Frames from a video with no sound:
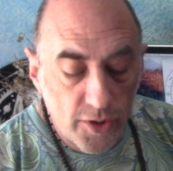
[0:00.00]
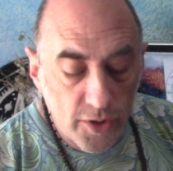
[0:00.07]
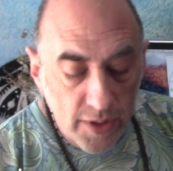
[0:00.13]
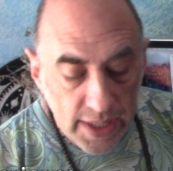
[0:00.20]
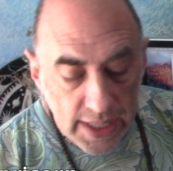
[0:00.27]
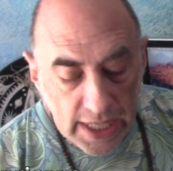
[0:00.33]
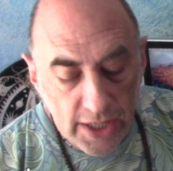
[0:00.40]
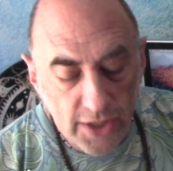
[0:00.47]
you
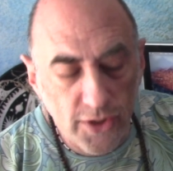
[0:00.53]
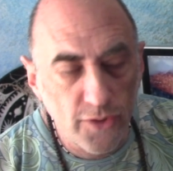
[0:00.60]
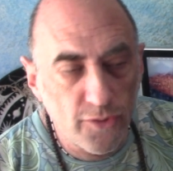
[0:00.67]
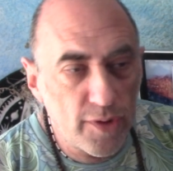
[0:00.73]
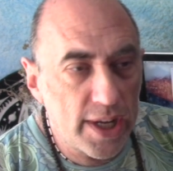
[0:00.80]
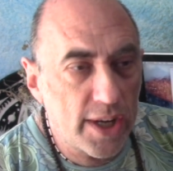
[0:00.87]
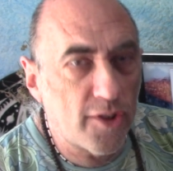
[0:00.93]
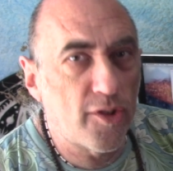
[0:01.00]
need to
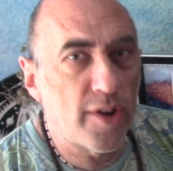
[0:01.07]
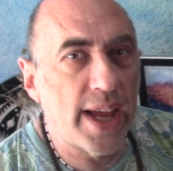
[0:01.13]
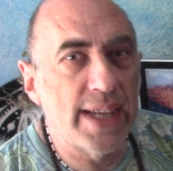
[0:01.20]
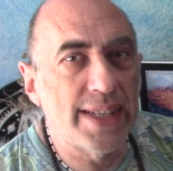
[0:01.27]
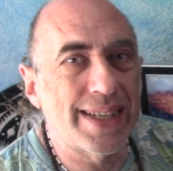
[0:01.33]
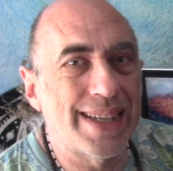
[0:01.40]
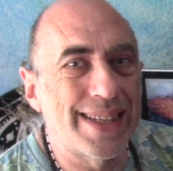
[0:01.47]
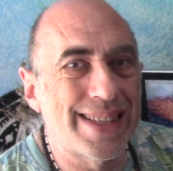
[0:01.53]

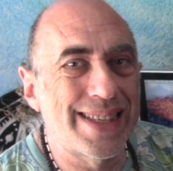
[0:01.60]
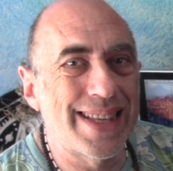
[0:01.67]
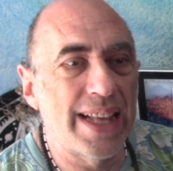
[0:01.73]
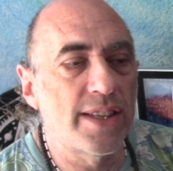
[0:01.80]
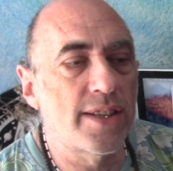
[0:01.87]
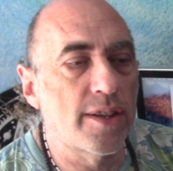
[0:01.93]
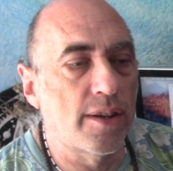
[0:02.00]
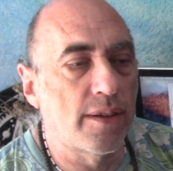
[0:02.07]
recreate a
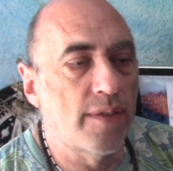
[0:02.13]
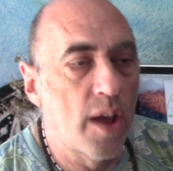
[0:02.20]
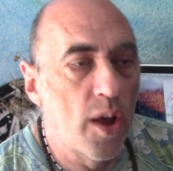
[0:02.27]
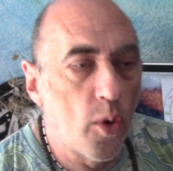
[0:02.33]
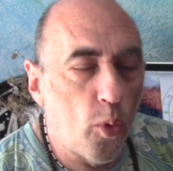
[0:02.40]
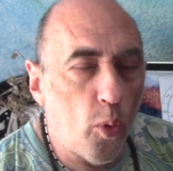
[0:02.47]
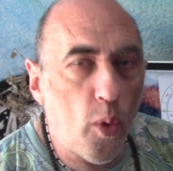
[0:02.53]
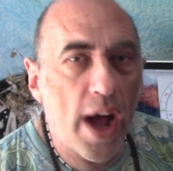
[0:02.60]
sense of
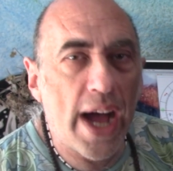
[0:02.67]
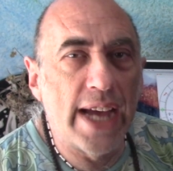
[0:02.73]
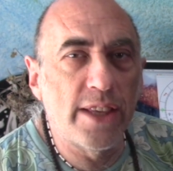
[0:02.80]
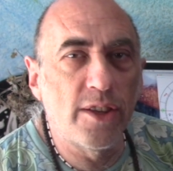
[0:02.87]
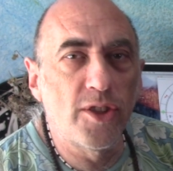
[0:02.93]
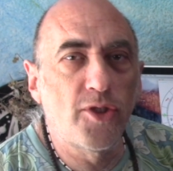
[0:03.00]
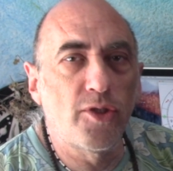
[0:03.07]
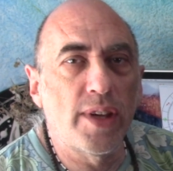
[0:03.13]
why
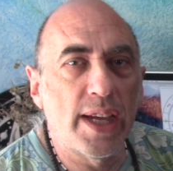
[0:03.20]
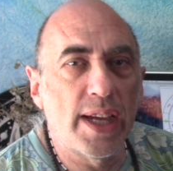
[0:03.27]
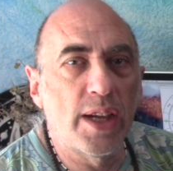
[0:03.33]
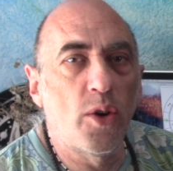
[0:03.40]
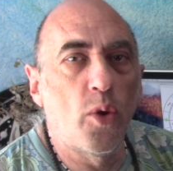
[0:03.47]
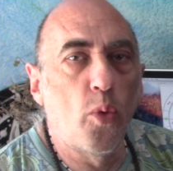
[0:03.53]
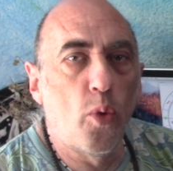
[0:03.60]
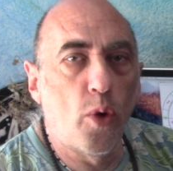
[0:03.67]
you're
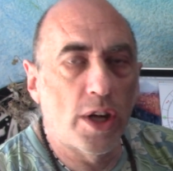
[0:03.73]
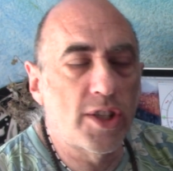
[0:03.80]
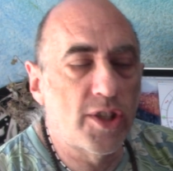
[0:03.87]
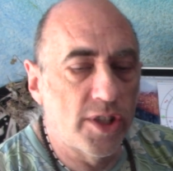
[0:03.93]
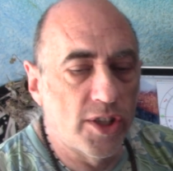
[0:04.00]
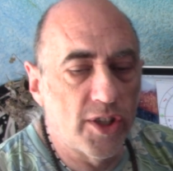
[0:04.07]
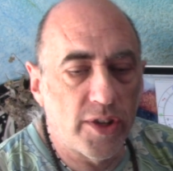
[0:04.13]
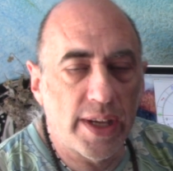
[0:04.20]
doing what
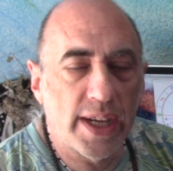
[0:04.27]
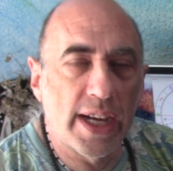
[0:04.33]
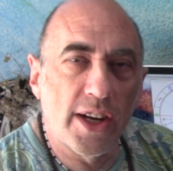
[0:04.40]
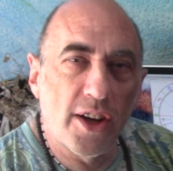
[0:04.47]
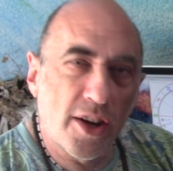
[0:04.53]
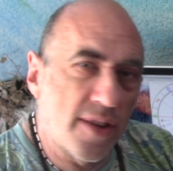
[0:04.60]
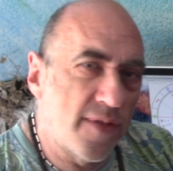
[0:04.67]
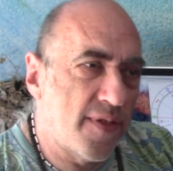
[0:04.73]
you're doing. A
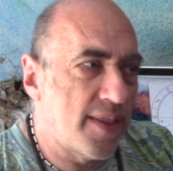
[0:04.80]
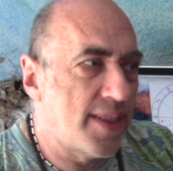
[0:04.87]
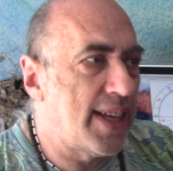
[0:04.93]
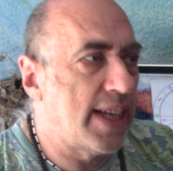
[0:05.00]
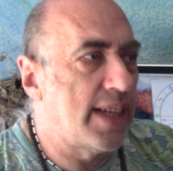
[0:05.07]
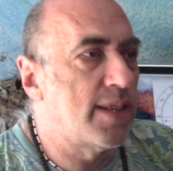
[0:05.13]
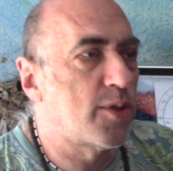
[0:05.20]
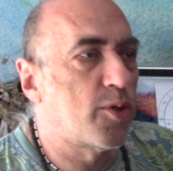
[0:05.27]
lot of
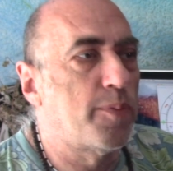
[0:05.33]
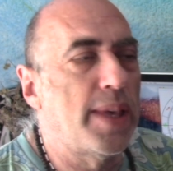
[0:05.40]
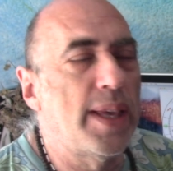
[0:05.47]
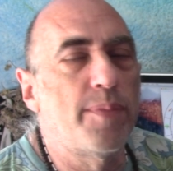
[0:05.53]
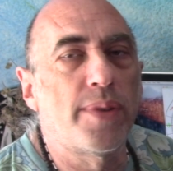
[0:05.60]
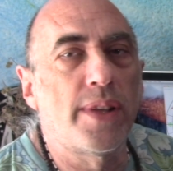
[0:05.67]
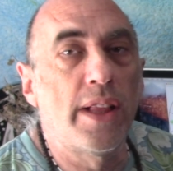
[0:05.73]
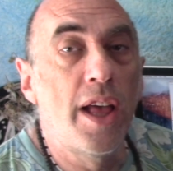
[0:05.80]
things or
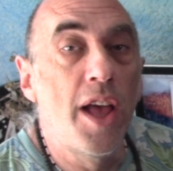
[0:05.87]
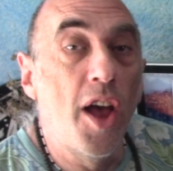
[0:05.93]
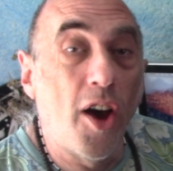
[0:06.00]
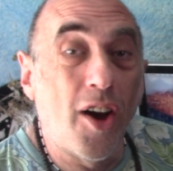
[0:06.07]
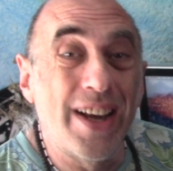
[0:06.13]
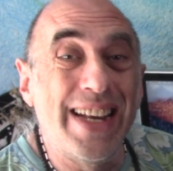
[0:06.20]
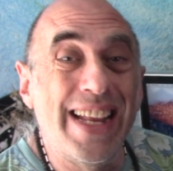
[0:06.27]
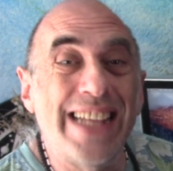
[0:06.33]
people
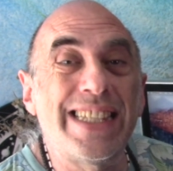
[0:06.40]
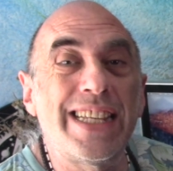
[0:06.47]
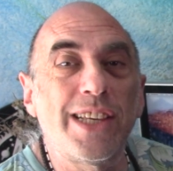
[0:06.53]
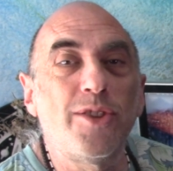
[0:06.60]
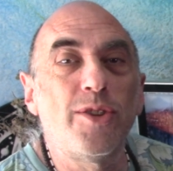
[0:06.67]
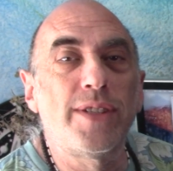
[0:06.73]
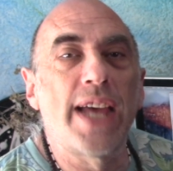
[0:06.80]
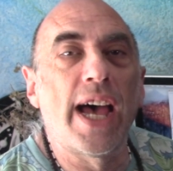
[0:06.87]
are letting
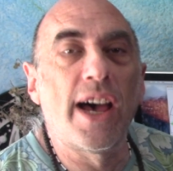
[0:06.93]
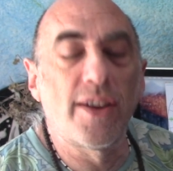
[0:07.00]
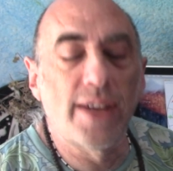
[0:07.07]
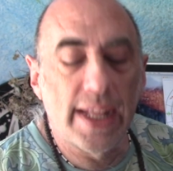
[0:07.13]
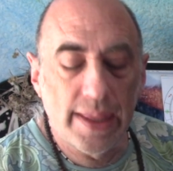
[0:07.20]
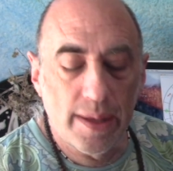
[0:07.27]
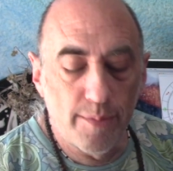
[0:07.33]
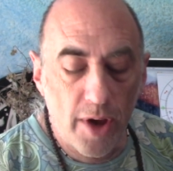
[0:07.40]
you down
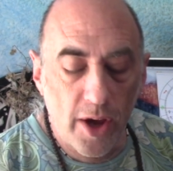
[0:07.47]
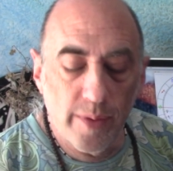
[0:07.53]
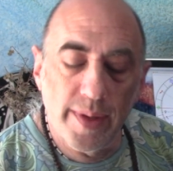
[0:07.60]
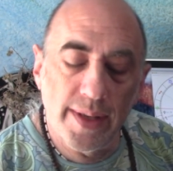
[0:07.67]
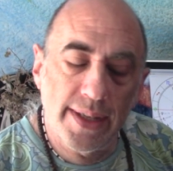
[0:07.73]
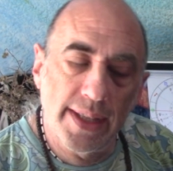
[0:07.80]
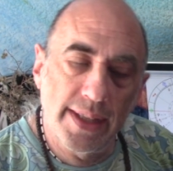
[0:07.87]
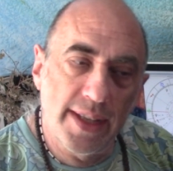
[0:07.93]
at the
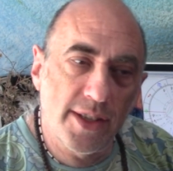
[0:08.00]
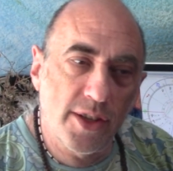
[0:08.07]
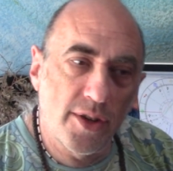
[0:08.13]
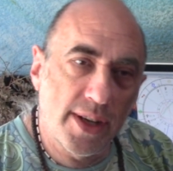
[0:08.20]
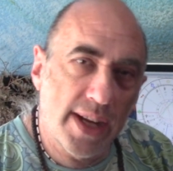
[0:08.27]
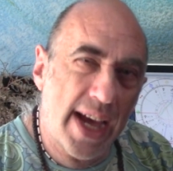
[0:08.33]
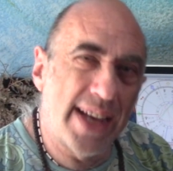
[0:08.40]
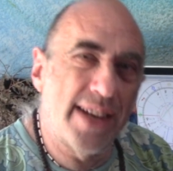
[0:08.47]
moment, and this
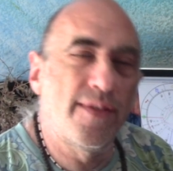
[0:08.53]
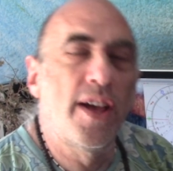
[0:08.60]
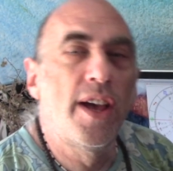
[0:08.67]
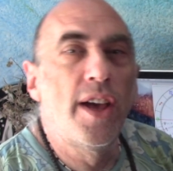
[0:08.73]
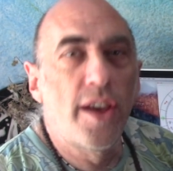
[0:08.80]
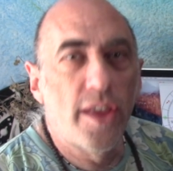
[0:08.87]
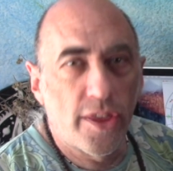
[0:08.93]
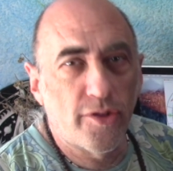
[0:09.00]
could kind of
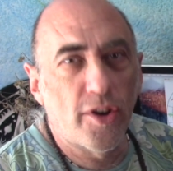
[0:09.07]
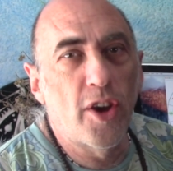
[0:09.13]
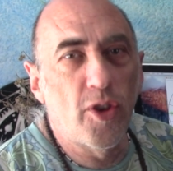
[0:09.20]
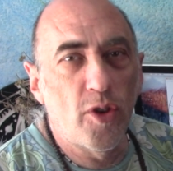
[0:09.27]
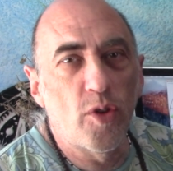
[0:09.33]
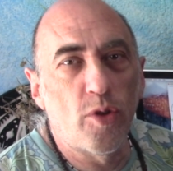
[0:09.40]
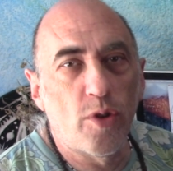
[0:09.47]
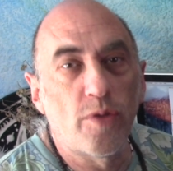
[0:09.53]
throw
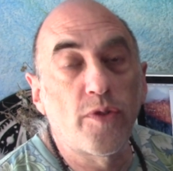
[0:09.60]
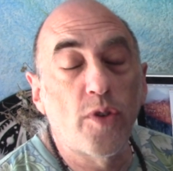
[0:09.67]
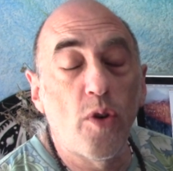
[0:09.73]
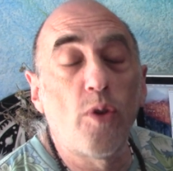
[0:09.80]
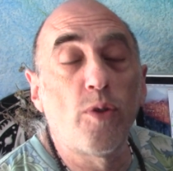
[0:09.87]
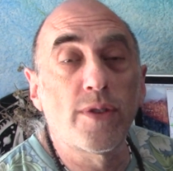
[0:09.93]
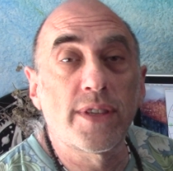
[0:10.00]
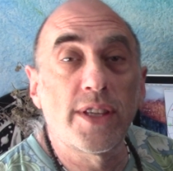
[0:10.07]
you off
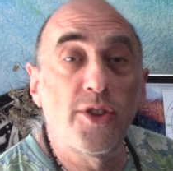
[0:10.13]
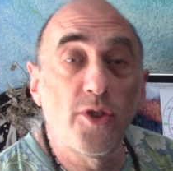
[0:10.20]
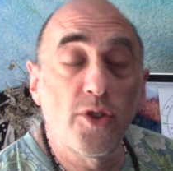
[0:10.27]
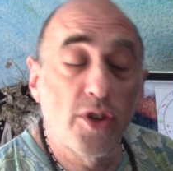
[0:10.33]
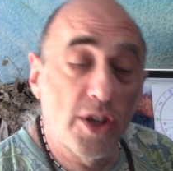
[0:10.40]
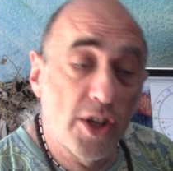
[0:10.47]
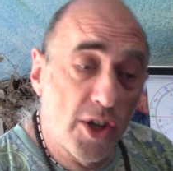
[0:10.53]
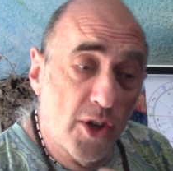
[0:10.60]
course, and you
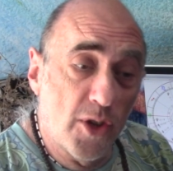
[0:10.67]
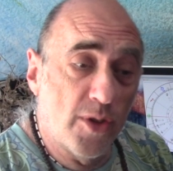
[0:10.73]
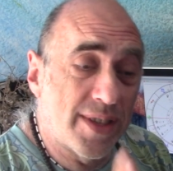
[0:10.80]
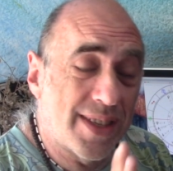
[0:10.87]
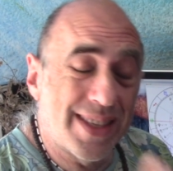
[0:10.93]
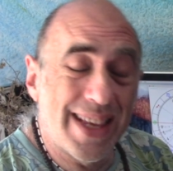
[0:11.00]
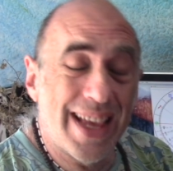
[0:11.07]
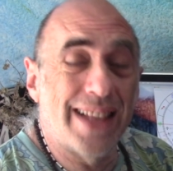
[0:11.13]
could lose
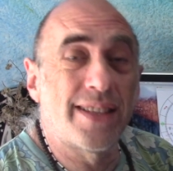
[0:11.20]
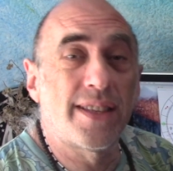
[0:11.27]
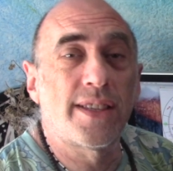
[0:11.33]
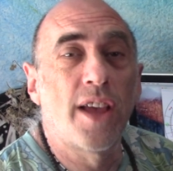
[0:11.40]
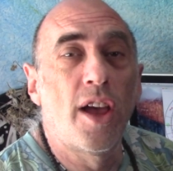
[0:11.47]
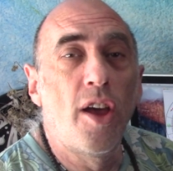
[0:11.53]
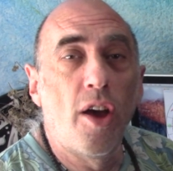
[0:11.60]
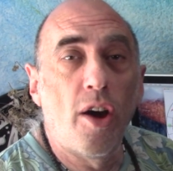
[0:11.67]

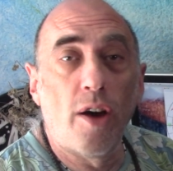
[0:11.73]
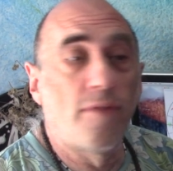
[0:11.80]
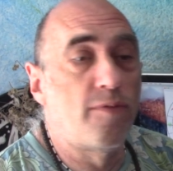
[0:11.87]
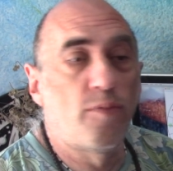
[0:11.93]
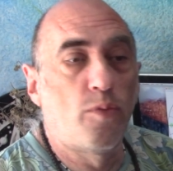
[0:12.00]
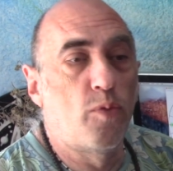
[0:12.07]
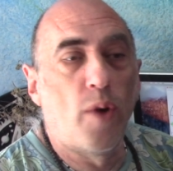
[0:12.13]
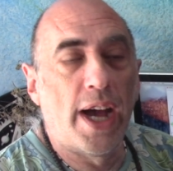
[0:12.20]
sense
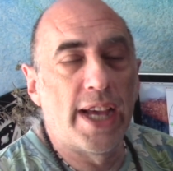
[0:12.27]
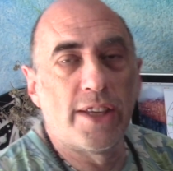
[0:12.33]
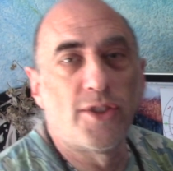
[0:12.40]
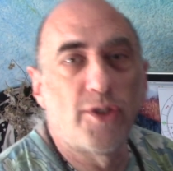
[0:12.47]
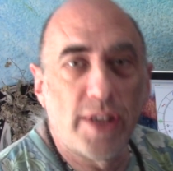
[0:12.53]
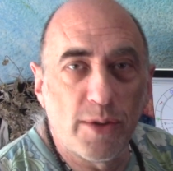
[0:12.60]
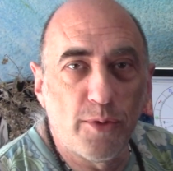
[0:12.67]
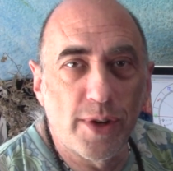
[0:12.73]
of why you're
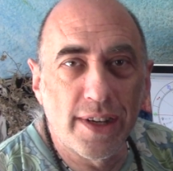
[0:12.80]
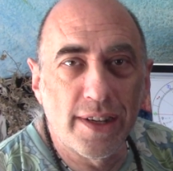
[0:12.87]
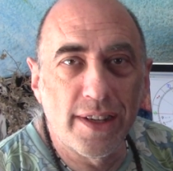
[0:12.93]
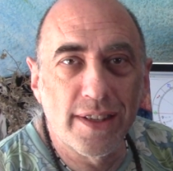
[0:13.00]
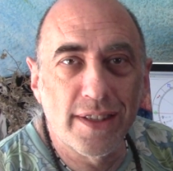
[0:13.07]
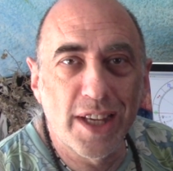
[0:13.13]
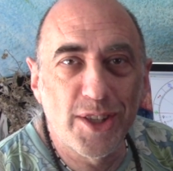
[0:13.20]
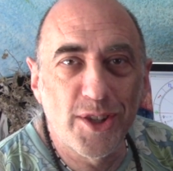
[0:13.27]
doing what it
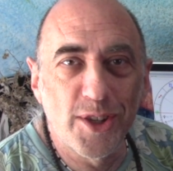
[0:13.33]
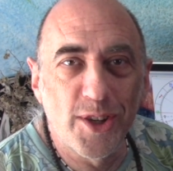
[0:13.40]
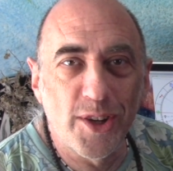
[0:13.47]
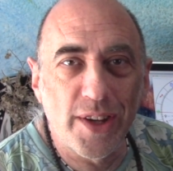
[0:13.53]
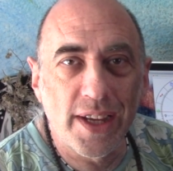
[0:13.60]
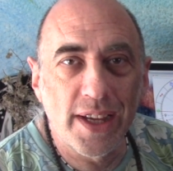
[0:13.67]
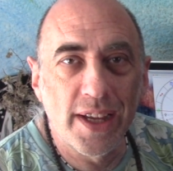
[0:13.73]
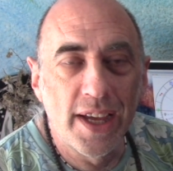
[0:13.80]
is that you're
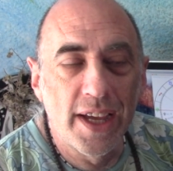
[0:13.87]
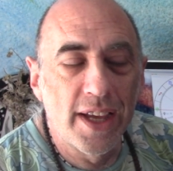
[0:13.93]
doing.